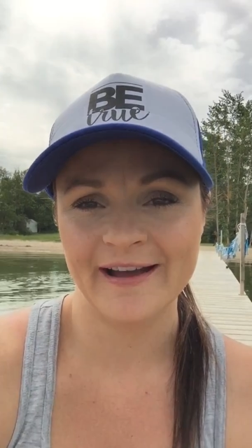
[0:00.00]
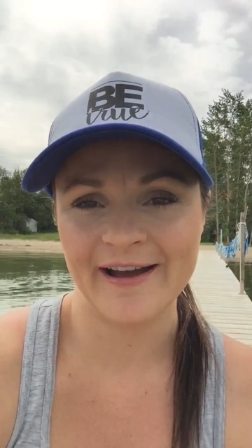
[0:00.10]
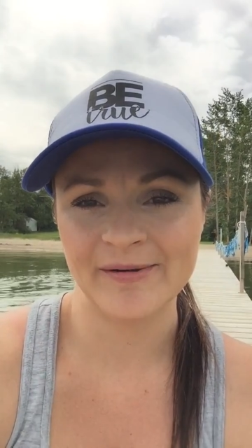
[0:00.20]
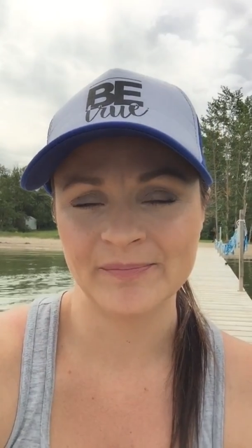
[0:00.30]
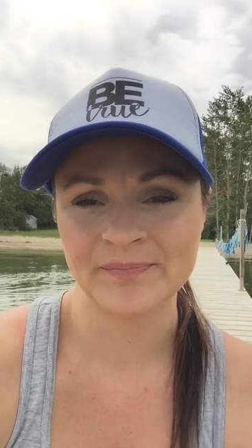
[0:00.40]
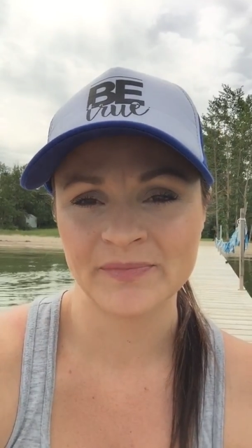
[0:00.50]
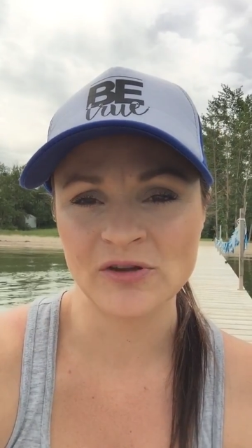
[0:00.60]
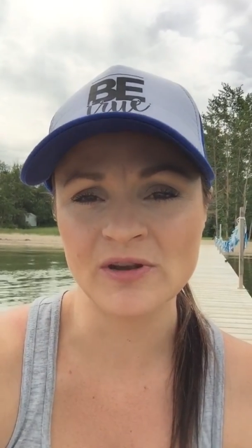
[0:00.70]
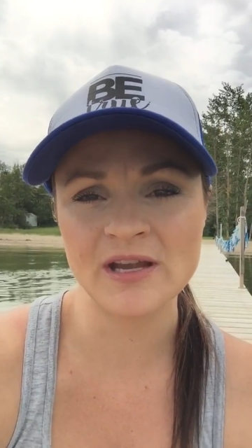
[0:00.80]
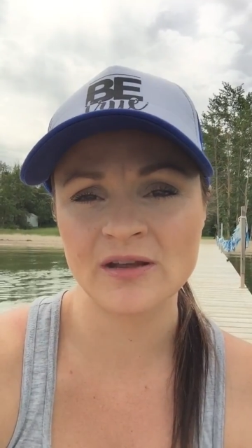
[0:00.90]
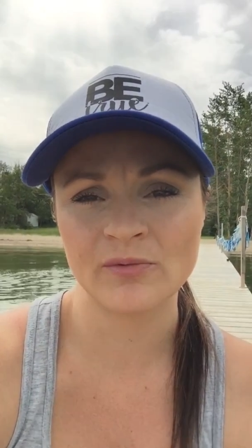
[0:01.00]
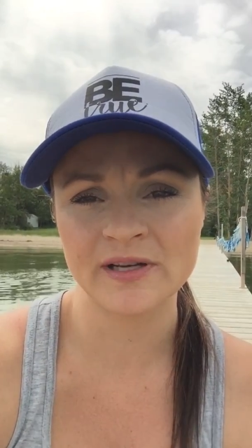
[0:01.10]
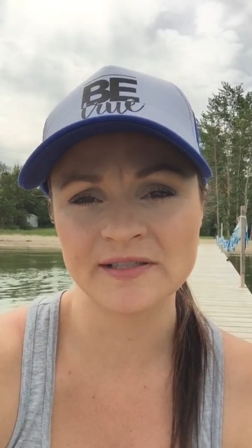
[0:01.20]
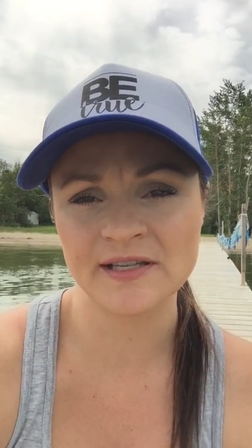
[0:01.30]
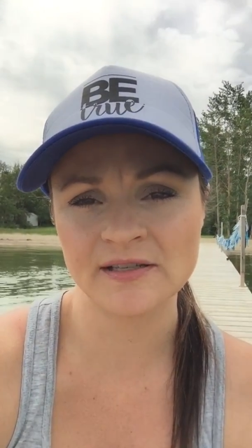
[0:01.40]
Younique and
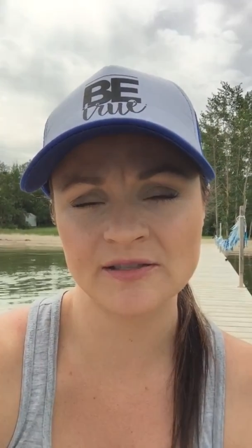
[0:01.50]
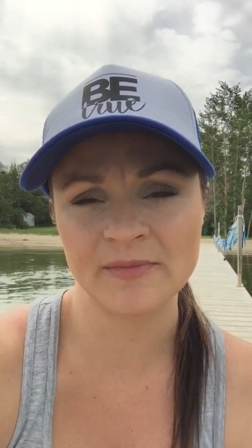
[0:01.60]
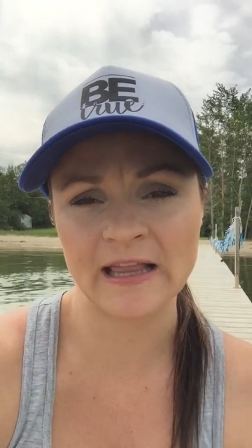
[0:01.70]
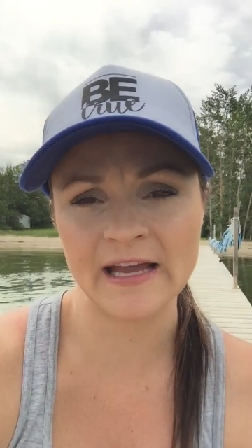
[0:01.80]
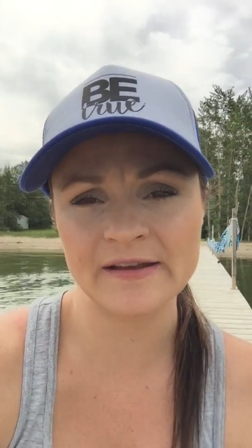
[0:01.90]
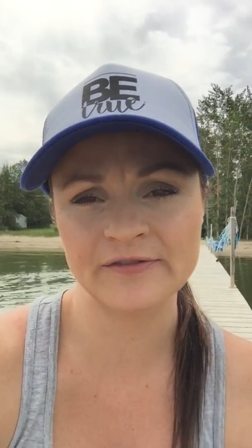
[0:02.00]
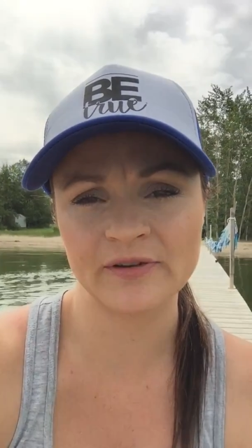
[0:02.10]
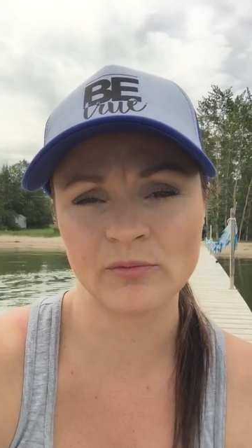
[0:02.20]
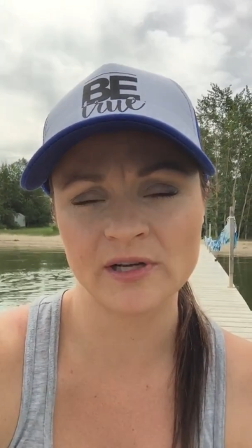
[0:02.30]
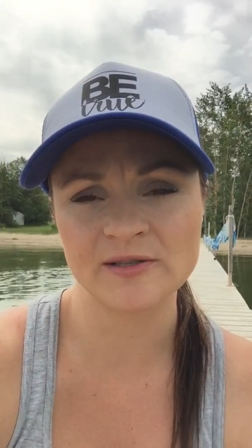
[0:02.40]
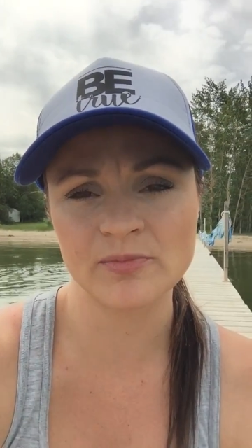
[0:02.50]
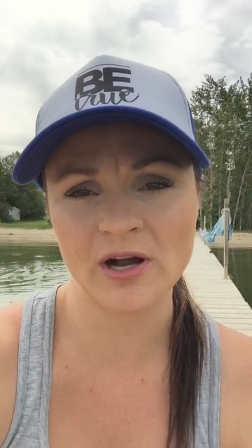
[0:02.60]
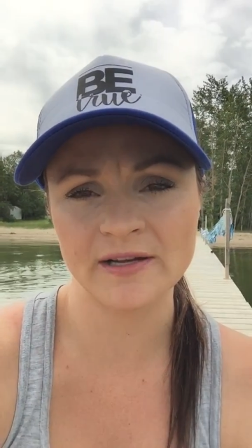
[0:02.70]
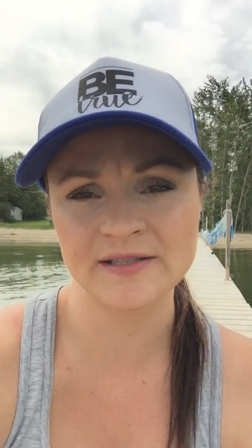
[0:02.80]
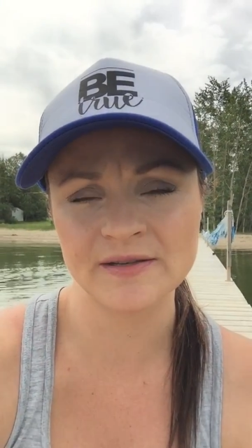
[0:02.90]
what it's done to my life and what it's
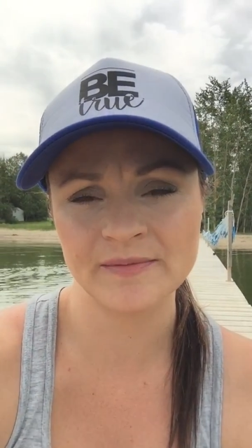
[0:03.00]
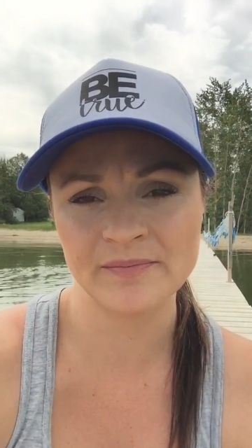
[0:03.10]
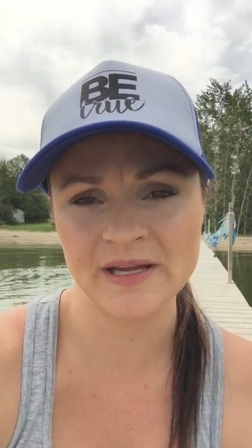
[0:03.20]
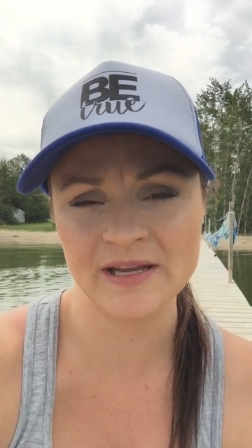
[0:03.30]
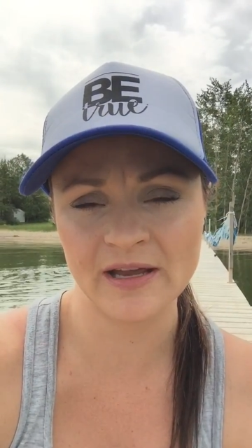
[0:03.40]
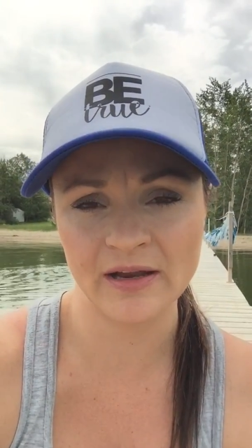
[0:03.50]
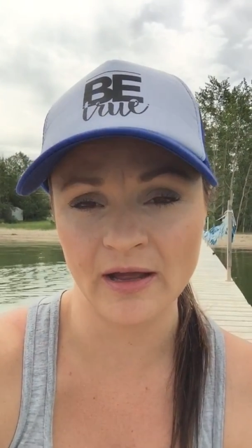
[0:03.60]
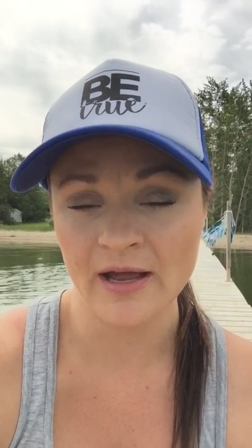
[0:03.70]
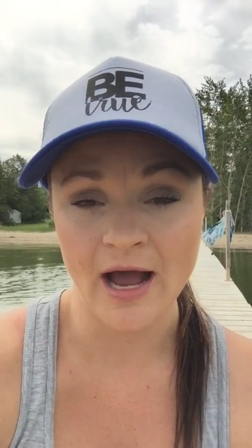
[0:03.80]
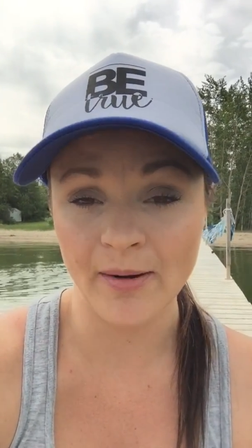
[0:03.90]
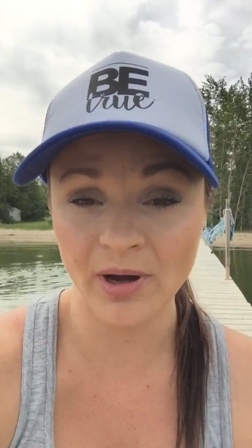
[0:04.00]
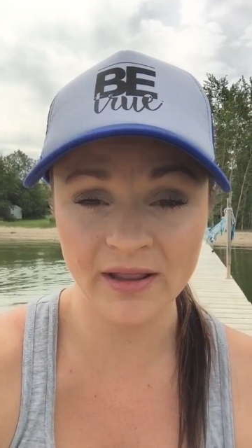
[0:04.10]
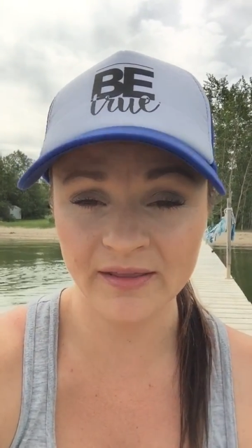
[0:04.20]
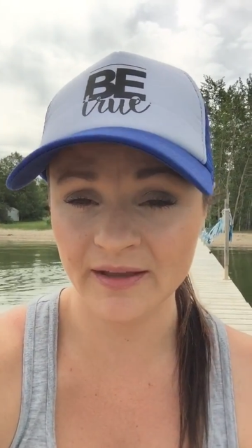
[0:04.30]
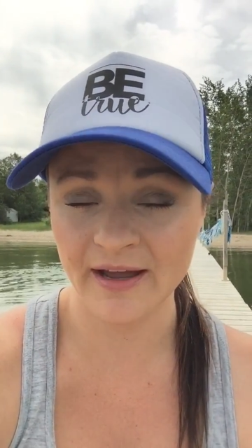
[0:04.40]
brought me
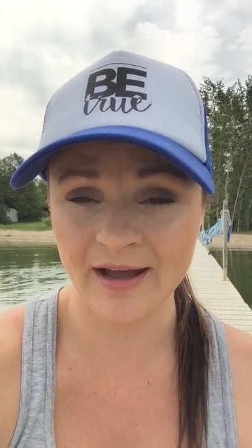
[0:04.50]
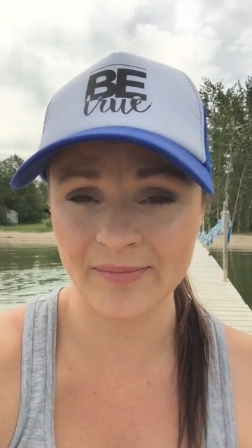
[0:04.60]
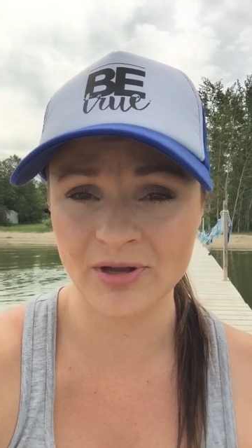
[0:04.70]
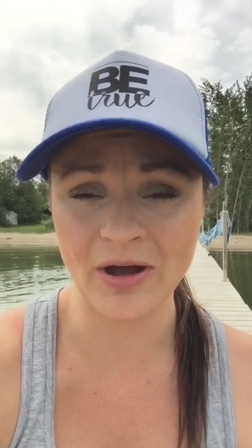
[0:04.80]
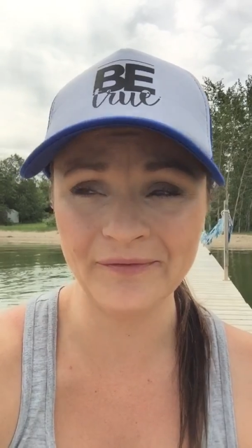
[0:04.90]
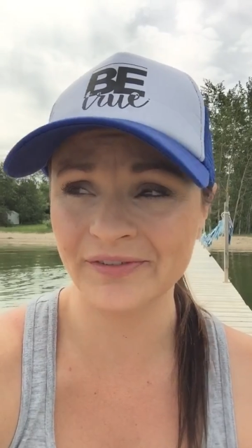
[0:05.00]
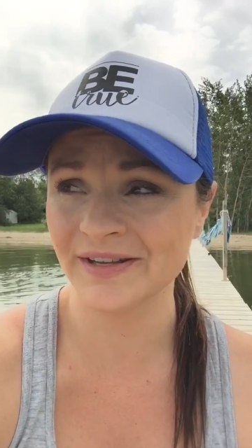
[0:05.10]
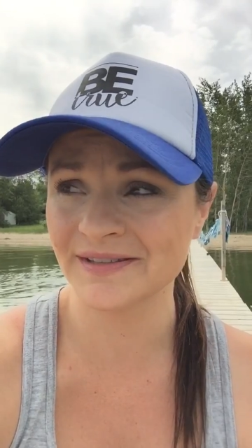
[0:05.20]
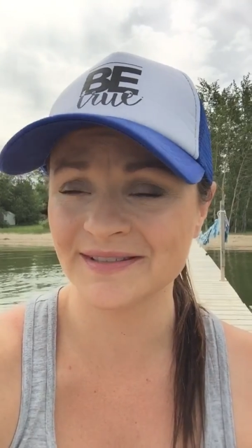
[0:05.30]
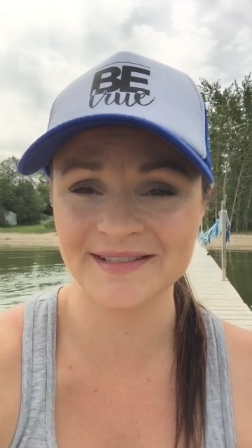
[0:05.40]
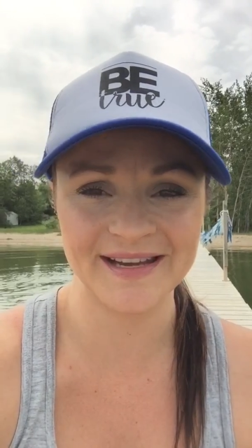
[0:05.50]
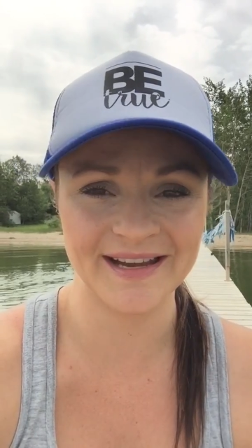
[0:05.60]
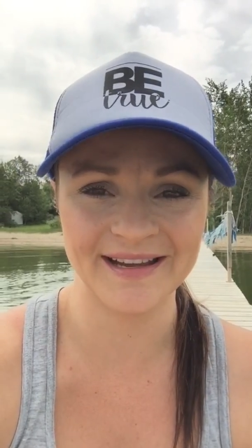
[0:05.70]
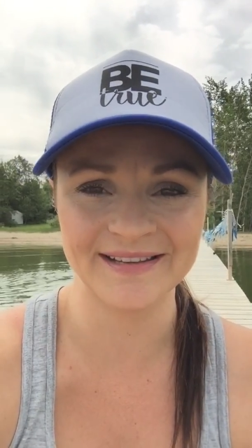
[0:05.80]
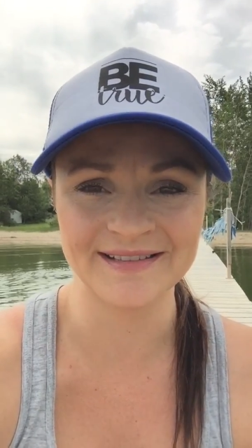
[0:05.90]
among confidence
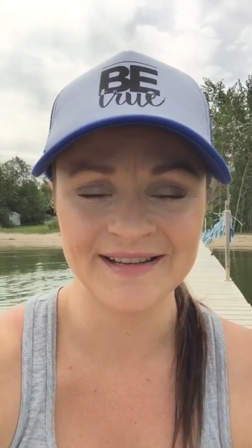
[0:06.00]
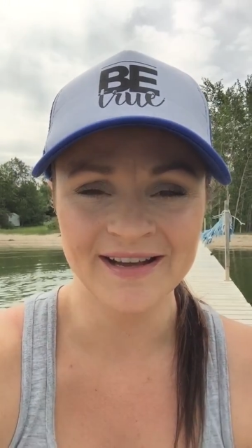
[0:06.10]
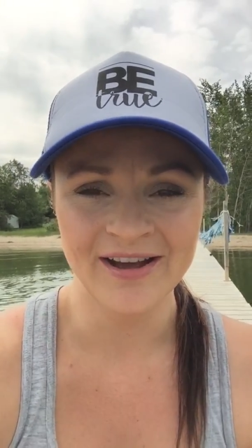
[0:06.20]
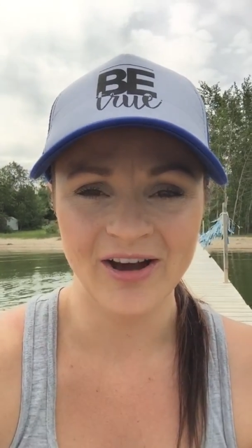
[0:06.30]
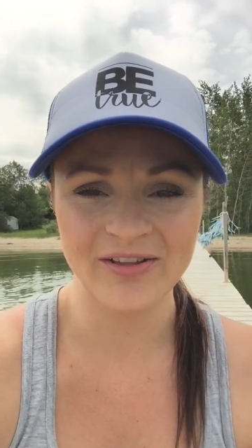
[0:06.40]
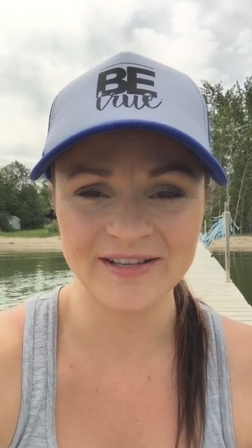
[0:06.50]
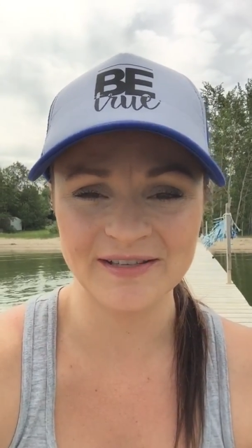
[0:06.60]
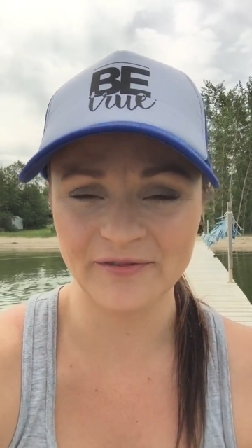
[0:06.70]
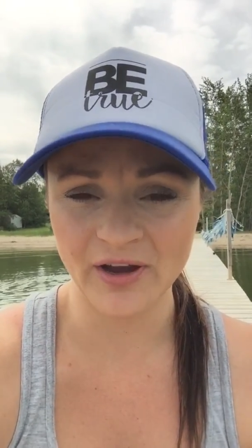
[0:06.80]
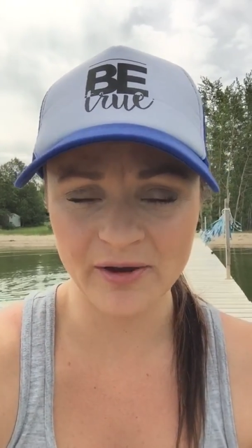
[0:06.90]
and all that stuff.